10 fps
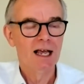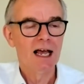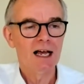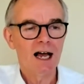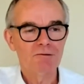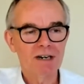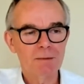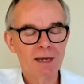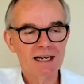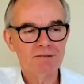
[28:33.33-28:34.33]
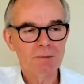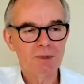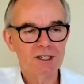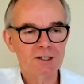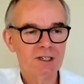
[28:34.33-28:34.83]
I'd recommend
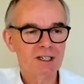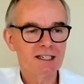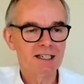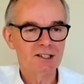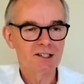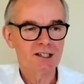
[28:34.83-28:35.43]
everybody who's listening just